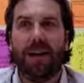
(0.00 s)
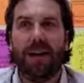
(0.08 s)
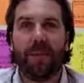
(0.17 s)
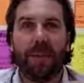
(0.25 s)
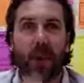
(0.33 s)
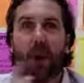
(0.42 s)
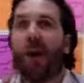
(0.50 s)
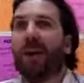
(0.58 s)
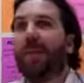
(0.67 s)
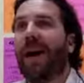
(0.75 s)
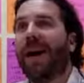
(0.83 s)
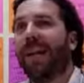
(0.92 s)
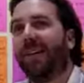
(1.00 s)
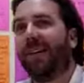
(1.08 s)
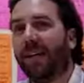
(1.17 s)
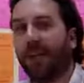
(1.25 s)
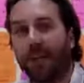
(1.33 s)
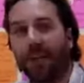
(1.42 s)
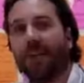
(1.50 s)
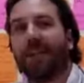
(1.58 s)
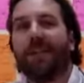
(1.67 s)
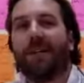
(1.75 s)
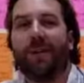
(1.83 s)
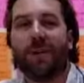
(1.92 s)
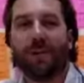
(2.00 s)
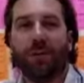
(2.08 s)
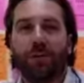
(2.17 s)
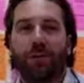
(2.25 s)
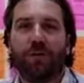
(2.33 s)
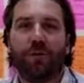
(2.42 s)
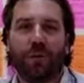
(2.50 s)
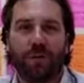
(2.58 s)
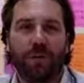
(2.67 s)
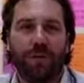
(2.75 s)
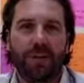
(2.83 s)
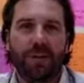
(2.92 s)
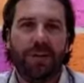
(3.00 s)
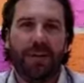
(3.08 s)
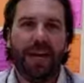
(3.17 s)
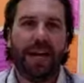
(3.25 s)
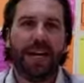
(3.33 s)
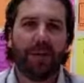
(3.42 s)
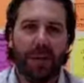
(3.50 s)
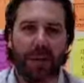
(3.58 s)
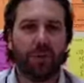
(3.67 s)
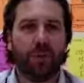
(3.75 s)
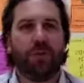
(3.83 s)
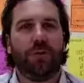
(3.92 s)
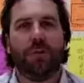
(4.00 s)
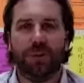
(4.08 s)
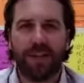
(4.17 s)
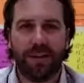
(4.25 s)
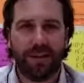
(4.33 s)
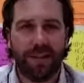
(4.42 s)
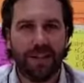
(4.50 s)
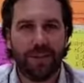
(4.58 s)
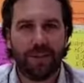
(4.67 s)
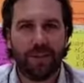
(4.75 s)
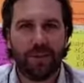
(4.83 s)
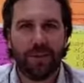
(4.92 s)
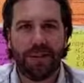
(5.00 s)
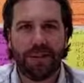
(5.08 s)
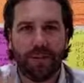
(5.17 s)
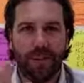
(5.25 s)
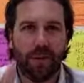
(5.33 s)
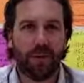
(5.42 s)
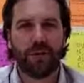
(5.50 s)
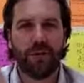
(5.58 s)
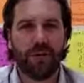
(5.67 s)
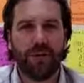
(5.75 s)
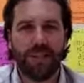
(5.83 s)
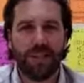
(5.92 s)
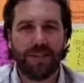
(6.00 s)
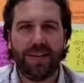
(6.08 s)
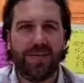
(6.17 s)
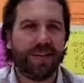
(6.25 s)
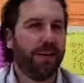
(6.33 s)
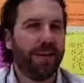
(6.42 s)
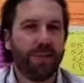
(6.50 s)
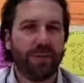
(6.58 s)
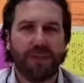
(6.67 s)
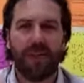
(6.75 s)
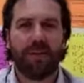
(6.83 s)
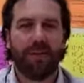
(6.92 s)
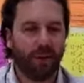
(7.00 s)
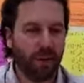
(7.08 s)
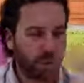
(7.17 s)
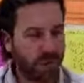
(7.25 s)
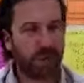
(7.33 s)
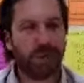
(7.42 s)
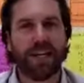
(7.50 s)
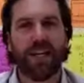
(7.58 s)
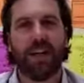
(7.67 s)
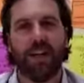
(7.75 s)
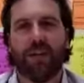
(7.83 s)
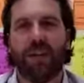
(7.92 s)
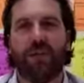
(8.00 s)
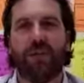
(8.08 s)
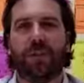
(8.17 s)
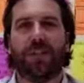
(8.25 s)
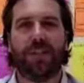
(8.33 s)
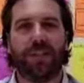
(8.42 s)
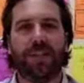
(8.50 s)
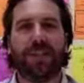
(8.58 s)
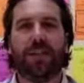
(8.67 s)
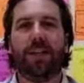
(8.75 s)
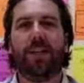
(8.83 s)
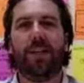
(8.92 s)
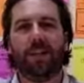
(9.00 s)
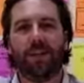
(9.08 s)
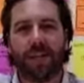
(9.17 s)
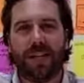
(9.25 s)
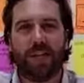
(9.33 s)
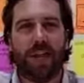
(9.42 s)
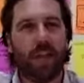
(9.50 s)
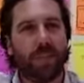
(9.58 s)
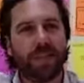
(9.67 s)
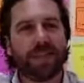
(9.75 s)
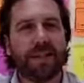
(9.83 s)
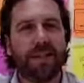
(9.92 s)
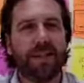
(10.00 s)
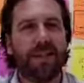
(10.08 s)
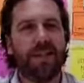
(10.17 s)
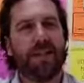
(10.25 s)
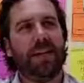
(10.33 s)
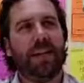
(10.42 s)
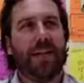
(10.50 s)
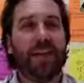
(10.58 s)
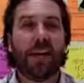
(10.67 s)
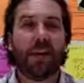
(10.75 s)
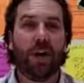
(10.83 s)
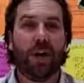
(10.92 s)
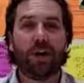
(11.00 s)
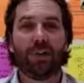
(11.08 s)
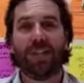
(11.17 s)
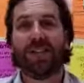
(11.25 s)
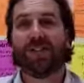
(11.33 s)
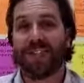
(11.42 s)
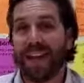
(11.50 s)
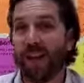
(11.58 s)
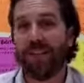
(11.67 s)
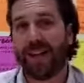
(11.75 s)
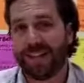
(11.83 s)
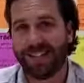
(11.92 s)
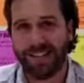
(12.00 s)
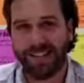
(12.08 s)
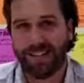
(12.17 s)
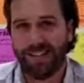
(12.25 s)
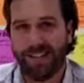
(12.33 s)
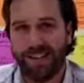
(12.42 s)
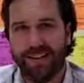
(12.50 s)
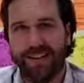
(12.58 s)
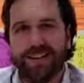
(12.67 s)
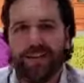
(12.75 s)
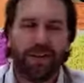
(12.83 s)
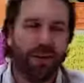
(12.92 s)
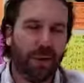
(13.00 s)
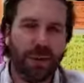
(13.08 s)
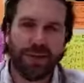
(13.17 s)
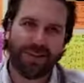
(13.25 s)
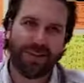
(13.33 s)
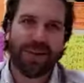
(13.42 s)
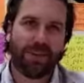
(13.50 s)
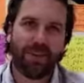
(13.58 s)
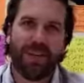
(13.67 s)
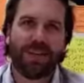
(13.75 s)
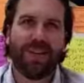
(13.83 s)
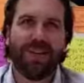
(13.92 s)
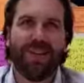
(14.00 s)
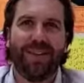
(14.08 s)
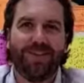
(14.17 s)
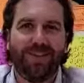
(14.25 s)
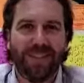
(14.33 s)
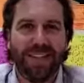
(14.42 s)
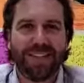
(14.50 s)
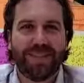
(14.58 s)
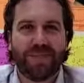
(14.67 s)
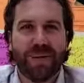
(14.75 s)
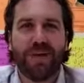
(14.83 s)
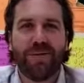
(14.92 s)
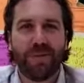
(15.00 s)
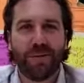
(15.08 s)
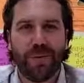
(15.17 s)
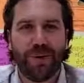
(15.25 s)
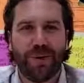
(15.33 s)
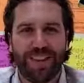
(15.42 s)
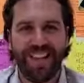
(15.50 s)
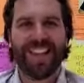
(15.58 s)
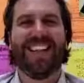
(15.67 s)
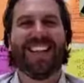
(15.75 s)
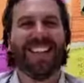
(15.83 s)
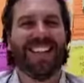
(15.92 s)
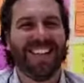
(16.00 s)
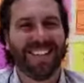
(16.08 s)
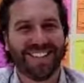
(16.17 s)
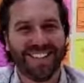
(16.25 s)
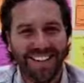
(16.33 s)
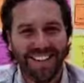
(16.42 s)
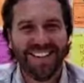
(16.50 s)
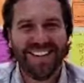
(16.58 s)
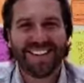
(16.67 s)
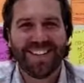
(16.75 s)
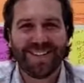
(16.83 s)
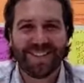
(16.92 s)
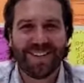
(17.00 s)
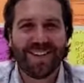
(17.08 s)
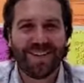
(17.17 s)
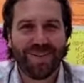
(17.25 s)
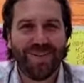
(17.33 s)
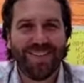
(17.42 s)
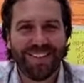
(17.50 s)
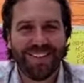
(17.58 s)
it'll automatically clone itself onto a new server, and you'll have 2 servers that are taking those requests. And when those servers hit 70 or 80%, they'll clone again, and it'll just continue to auto scale up as needed. And then it'll auto scale down as needed. So it's like it's a brave new world. And it's saving money.